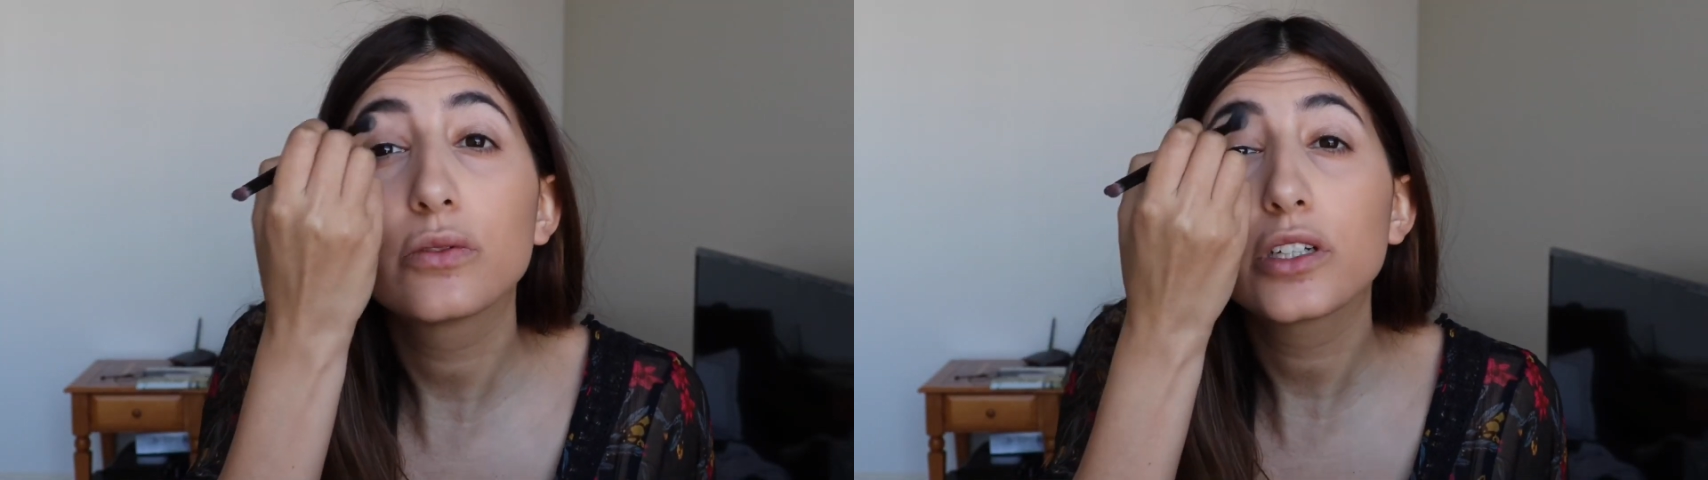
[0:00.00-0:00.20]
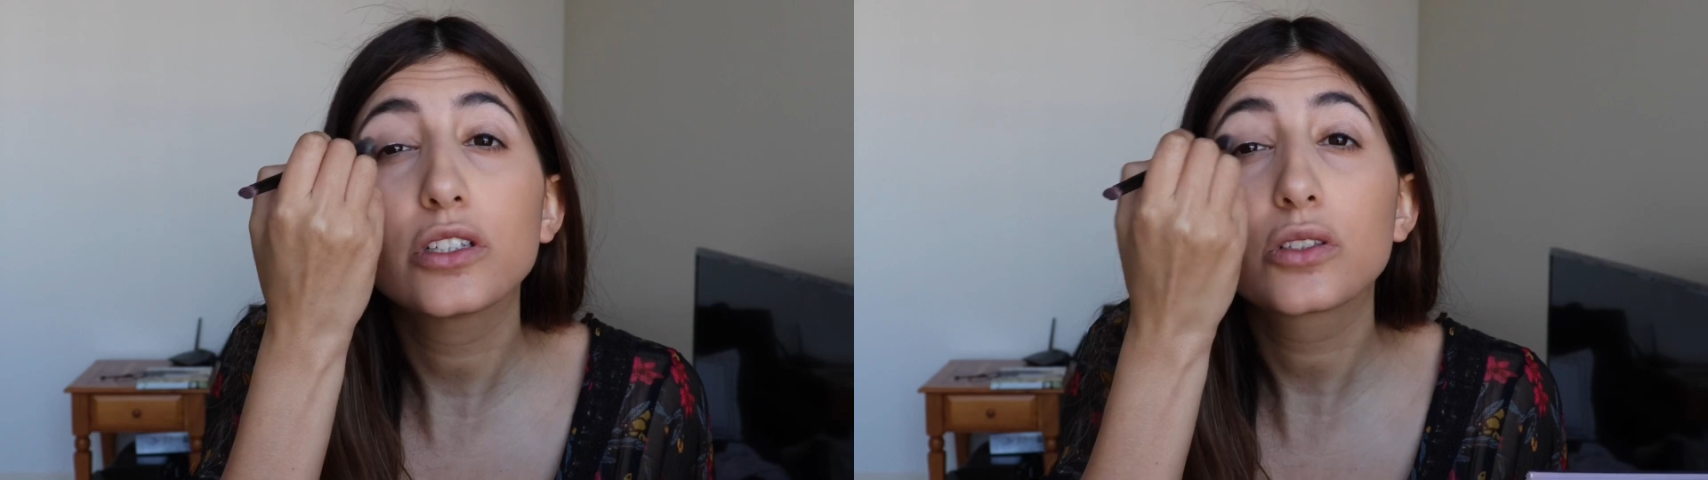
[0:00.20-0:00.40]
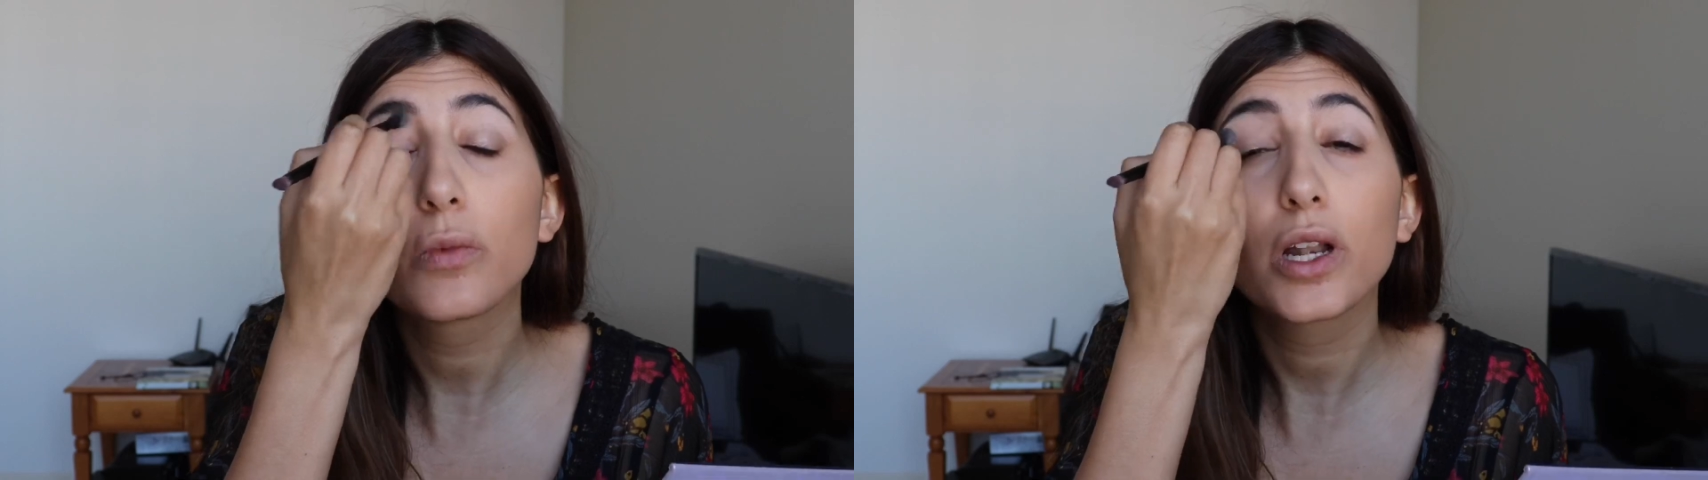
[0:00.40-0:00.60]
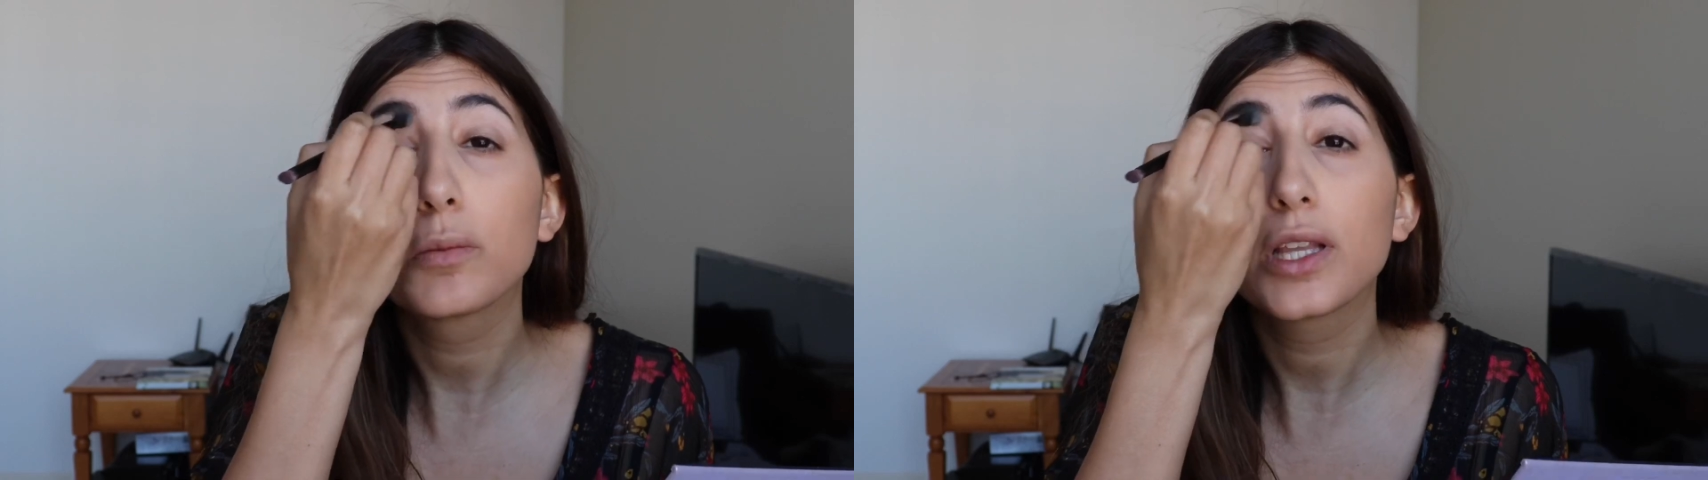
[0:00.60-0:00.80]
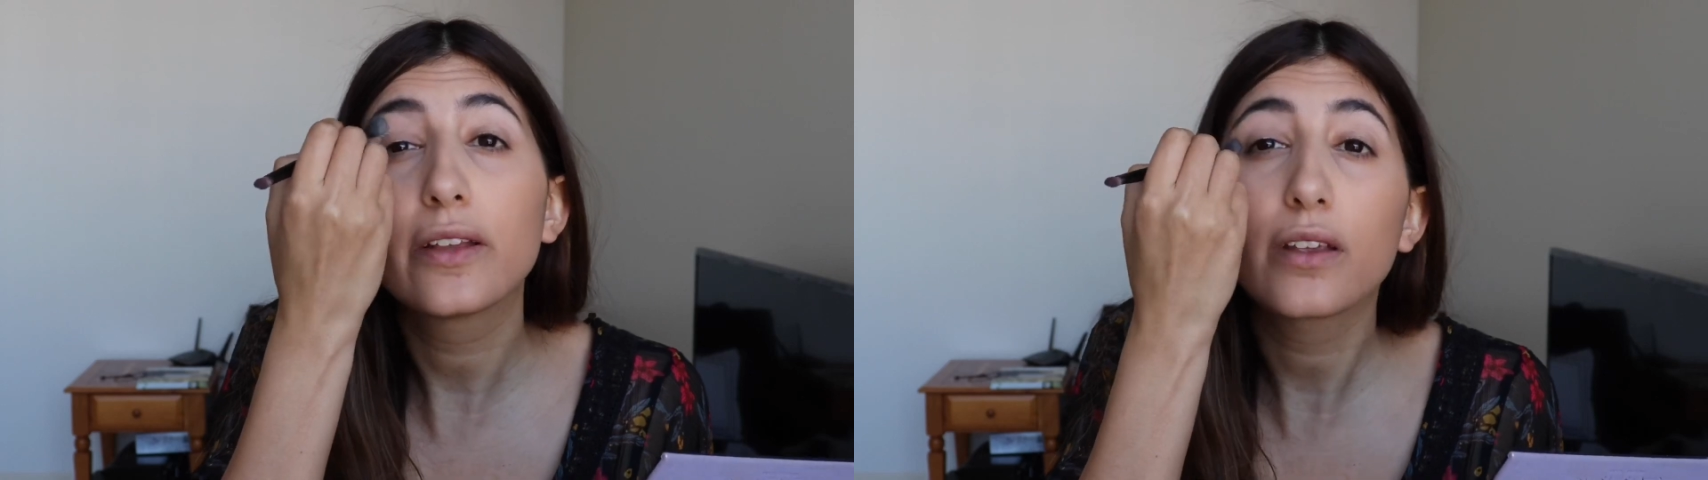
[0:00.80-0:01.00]
You really just want
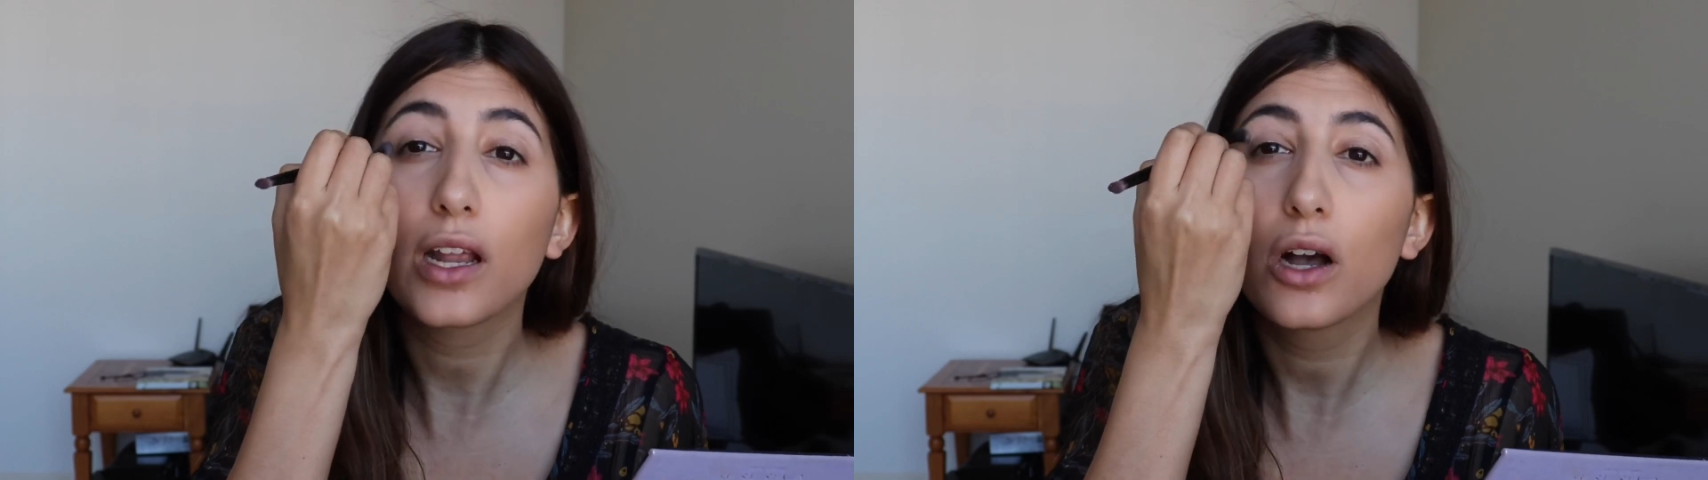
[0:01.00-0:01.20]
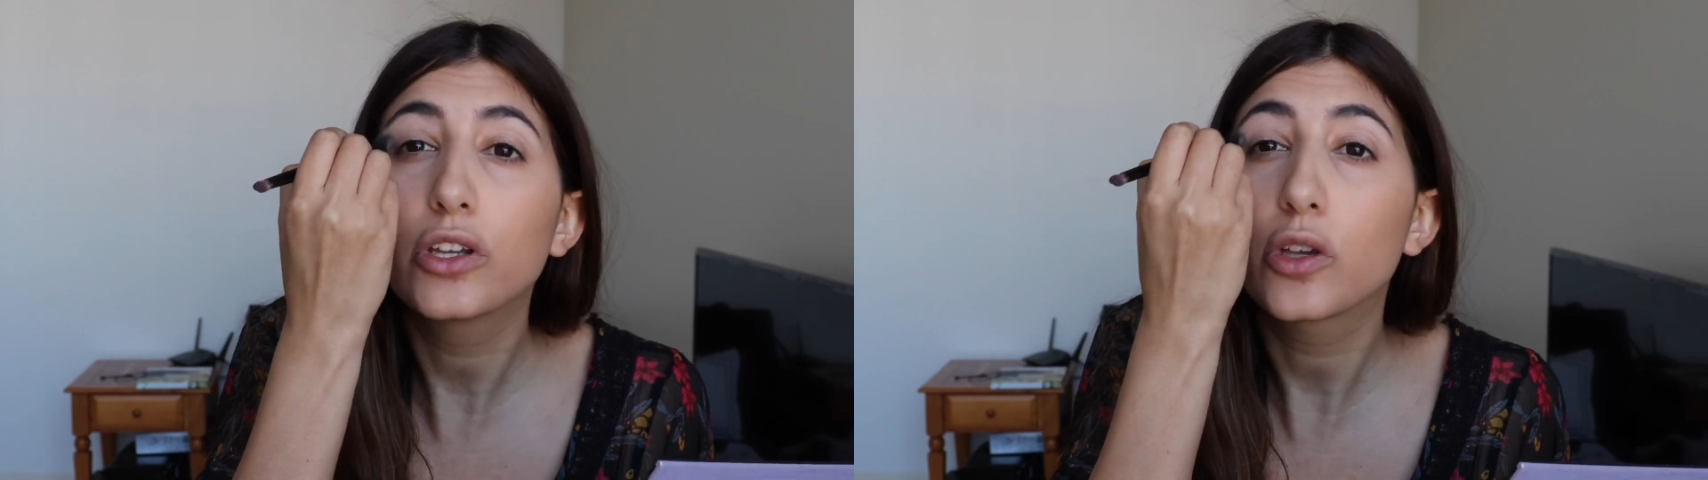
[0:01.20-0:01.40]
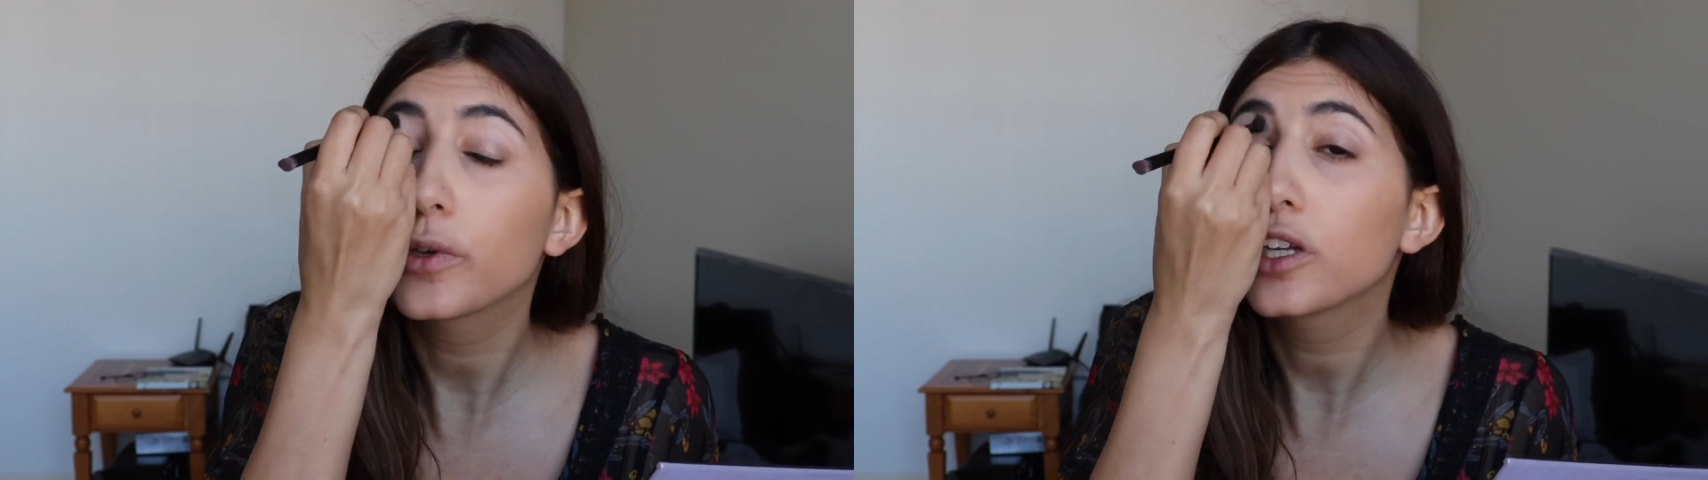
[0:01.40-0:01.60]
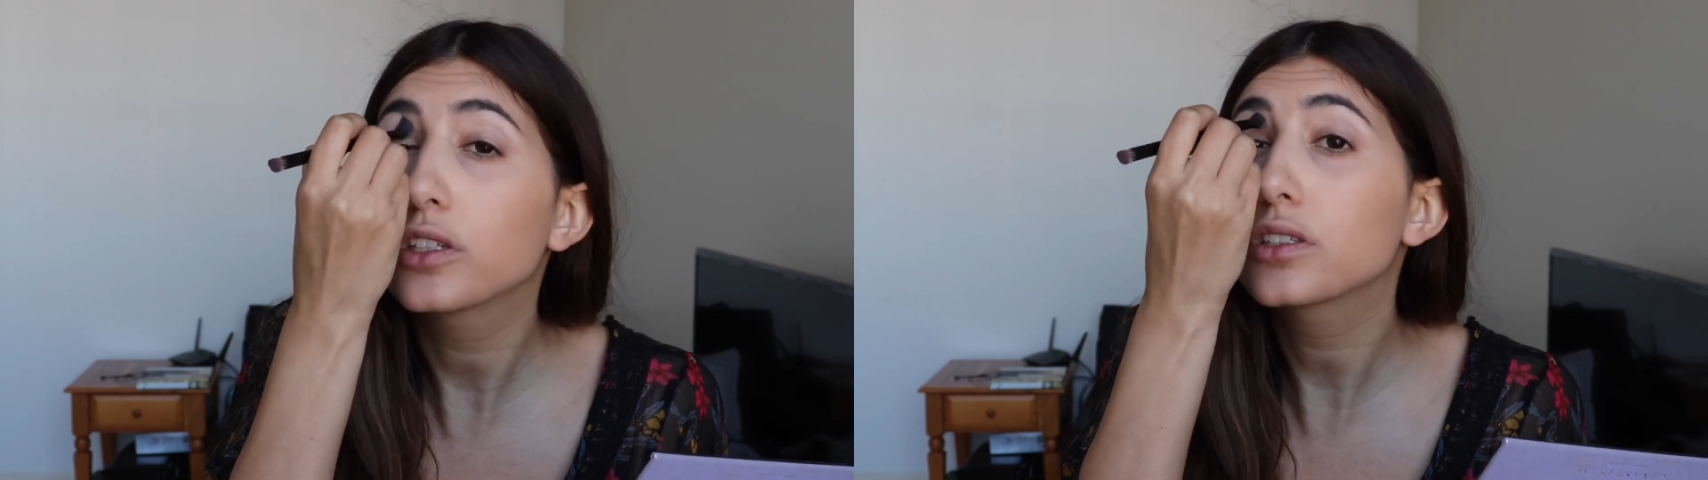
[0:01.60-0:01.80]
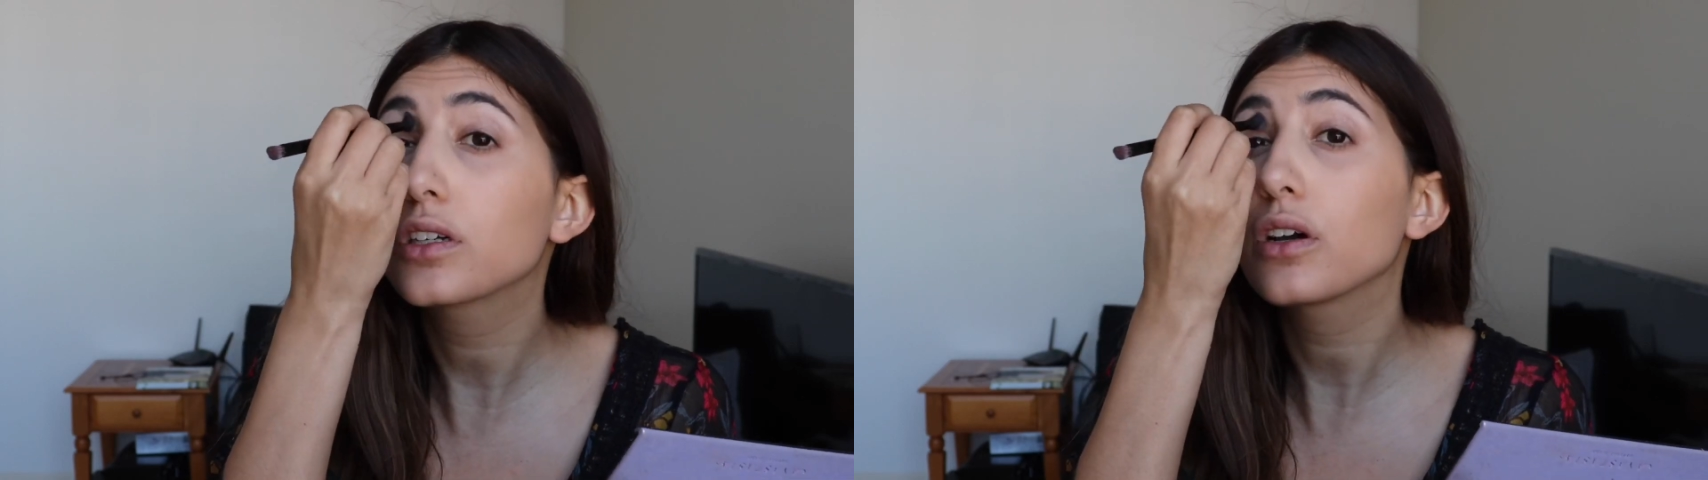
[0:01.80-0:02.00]
to blend it out and you'll be
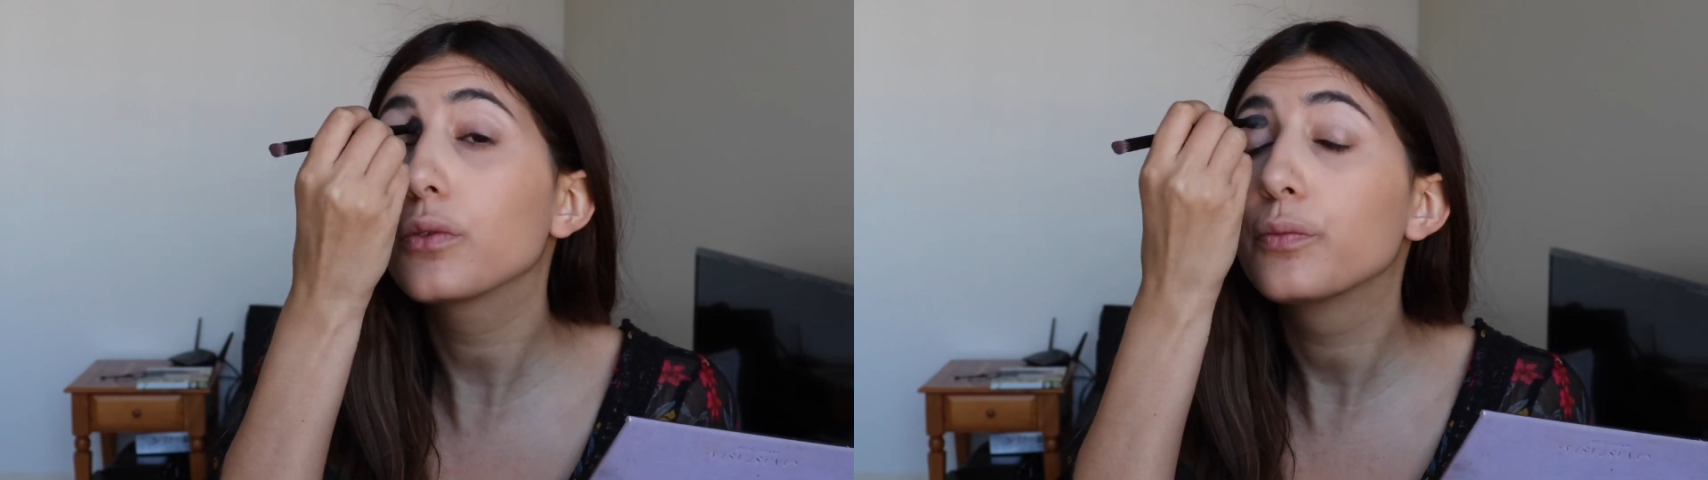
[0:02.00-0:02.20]
good to go.